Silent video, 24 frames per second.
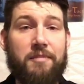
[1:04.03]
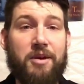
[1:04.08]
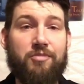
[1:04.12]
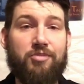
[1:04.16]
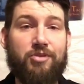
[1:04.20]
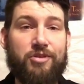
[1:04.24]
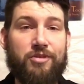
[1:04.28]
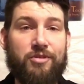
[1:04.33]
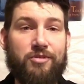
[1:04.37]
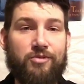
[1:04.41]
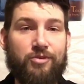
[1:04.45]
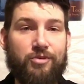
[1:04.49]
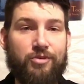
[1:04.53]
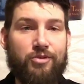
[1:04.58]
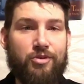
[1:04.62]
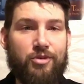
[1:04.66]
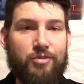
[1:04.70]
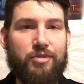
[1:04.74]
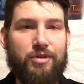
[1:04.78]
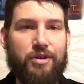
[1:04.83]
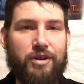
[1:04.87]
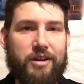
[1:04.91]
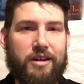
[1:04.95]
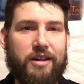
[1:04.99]
up with a rule
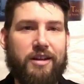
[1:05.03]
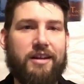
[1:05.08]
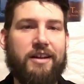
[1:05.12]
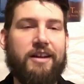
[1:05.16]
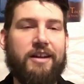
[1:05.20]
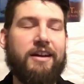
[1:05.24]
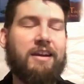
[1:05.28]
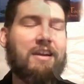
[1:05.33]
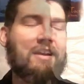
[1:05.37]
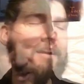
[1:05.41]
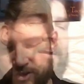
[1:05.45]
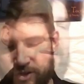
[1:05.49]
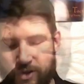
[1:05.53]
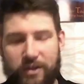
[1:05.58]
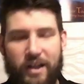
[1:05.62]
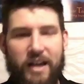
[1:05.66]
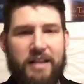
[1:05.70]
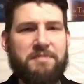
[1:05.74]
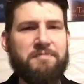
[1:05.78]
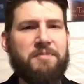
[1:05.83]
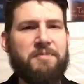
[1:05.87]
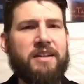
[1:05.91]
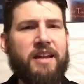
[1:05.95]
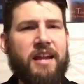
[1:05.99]
book. So
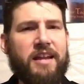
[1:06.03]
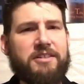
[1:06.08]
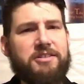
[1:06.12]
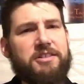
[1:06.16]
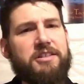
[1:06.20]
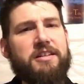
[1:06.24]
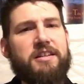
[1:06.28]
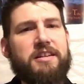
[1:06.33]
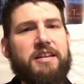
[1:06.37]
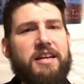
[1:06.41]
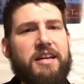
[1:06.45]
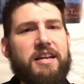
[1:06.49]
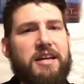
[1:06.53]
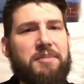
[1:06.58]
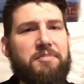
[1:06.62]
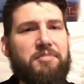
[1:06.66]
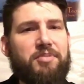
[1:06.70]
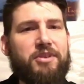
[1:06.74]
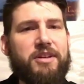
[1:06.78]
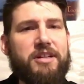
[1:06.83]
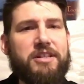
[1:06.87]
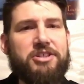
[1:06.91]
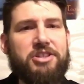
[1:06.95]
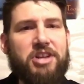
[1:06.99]
that's been actually
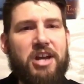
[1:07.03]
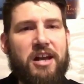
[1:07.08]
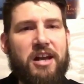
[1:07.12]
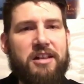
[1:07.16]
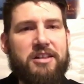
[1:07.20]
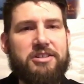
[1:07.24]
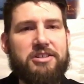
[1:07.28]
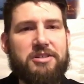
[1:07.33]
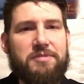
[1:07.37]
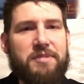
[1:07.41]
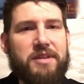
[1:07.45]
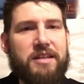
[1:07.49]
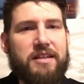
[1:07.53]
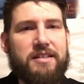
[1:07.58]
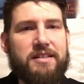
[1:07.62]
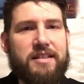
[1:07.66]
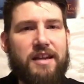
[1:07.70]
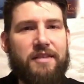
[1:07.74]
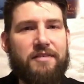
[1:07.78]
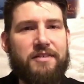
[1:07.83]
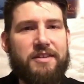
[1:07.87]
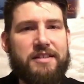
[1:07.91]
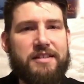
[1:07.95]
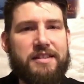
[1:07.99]
pretty challenging, because
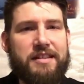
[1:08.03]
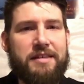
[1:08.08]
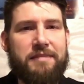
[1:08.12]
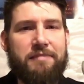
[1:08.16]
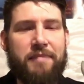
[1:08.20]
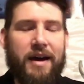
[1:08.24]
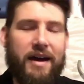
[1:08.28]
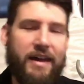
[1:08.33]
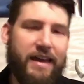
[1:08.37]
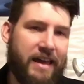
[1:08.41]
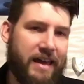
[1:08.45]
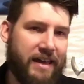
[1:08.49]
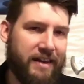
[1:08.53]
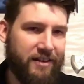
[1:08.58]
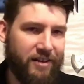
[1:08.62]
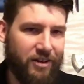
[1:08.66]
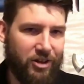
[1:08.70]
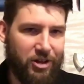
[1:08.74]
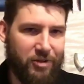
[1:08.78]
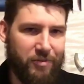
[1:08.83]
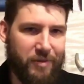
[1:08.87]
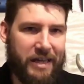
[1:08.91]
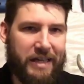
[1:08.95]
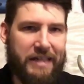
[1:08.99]
obviously in my head it
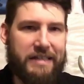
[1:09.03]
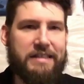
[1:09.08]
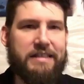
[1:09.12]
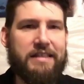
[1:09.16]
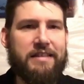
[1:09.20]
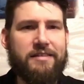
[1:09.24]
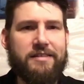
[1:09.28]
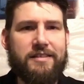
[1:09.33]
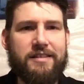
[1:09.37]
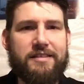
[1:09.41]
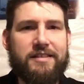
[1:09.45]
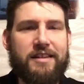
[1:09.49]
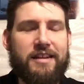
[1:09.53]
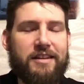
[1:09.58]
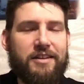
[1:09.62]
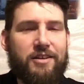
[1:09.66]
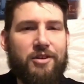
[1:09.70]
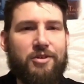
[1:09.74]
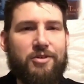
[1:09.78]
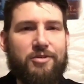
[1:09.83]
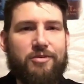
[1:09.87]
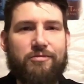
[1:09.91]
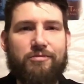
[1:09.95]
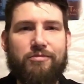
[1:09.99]
all makes sense because I
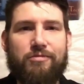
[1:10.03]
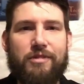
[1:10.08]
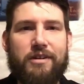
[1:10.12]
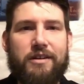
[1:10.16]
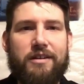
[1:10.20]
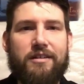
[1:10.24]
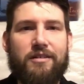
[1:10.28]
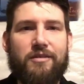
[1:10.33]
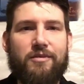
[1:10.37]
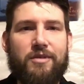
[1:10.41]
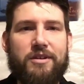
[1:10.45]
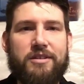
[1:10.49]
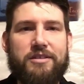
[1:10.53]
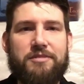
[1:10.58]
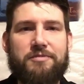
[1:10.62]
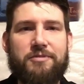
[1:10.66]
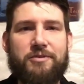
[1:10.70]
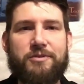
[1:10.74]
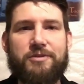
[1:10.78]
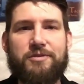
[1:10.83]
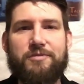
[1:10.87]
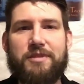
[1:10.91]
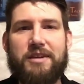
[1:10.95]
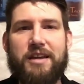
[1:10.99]
know what's
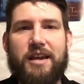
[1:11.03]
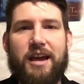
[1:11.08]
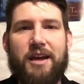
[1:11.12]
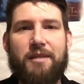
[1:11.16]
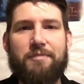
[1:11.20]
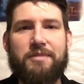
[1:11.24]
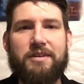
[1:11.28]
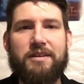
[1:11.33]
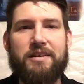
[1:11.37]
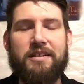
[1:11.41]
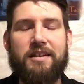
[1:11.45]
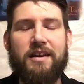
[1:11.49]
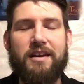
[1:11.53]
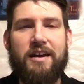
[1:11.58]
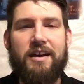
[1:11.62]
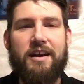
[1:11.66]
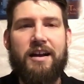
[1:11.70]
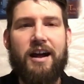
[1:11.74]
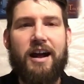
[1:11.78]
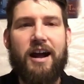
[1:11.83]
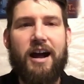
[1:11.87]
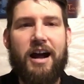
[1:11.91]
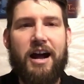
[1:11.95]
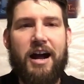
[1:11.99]
supposed to be happening.
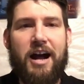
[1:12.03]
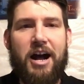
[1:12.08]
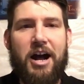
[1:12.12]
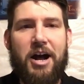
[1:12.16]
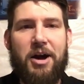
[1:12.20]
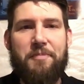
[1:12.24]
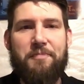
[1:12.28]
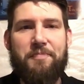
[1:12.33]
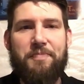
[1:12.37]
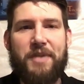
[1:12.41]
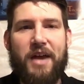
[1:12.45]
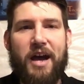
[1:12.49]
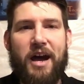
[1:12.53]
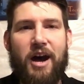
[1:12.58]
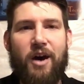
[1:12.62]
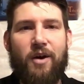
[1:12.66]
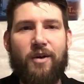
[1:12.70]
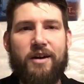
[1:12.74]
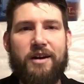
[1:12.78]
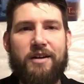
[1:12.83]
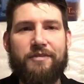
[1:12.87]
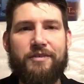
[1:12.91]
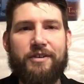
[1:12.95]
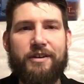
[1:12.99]

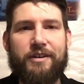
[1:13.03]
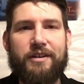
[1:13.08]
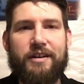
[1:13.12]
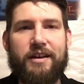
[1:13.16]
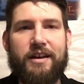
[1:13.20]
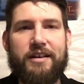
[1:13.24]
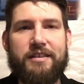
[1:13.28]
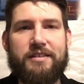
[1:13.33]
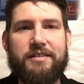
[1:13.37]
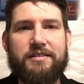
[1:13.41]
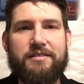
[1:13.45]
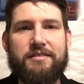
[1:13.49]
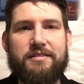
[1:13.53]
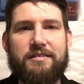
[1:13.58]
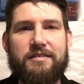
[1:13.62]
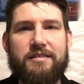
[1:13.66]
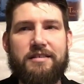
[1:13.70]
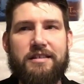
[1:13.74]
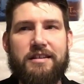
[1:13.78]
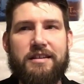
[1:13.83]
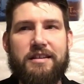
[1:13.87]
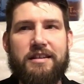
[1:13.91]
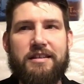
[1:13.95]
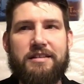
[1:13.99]
However, it's
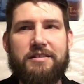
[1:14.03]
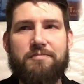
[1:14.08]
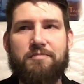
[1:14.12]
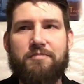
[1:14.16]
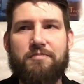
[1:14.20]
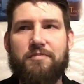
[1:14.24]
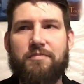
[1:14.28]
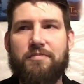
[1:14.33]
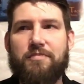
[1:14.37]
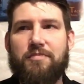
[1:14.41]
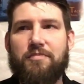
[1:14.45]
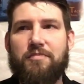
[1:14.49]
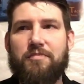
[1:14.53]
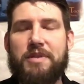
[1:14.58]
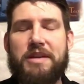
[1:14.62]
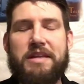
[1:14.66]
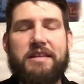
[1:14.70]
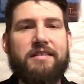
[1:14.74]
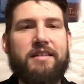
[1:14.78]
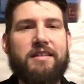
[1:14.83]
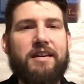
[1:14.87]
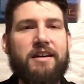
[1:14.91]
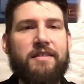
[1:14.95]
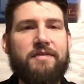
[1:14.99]

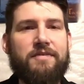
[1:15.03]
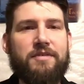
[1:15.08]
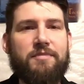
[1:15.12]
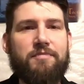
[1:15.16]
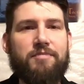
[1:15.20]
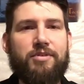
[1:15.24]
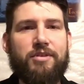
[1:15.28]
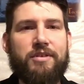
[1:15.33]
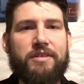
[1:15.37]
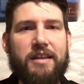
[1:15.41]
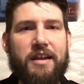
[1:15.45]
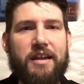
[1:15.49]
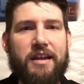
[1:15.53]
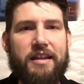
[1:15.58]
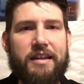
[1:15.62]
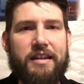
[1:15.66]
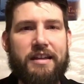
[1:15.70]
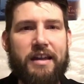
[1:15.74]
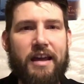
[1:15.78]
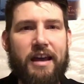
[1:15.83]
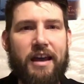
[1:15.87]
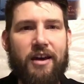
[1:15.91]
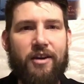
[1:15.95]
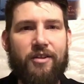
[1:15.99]
been tough to put
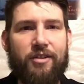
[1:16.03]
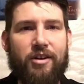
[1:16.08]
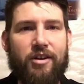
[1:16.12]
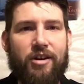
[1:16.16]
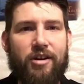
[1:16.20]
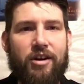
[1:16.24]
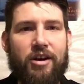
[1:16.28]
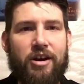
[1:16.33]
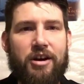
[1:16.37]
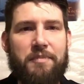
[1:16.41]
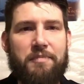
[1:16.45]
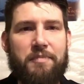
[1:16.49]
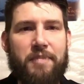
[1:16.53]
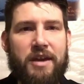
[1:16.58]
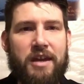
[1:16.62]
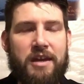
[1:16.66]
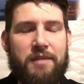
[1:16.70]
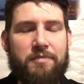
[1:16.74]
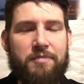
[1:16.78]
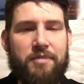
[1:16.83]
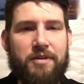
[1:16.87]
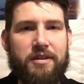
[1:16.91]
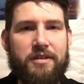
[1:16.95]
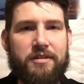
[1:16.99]
that down on
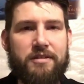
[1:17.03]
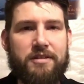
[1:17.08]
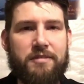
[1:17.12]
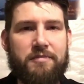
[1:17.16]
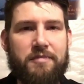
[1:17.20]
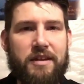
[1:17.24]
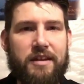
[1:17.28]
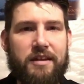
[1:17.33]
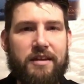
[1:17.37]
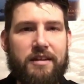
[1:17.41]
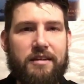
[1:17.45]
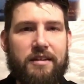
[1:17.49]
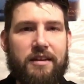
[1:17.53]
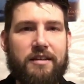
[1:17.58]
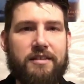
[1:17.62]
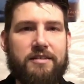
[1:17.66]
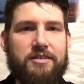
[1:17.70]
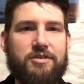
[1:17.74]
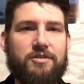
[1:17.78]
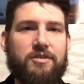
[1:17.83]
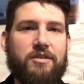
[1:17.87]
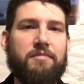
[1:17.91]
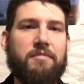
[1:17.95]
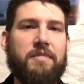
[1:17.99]
paper to make it
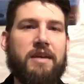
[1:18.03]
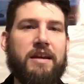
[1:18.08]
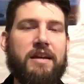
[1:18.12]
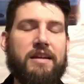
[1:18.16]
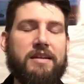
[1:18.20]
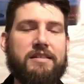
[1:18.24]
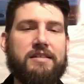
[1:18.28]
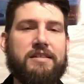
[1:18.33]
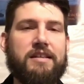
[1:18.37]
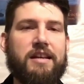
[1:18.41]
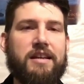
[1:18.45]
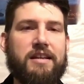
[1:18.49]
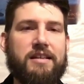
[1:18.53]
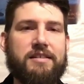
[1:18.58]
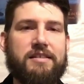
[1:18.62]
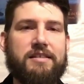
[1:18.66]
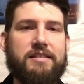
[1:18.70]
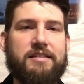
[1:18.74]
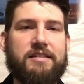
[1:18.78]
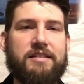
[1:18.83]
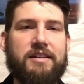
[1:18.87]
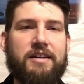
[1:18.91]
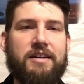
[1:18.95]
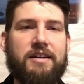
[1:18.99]
so it makes
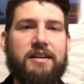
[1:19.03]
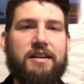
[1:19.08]
sense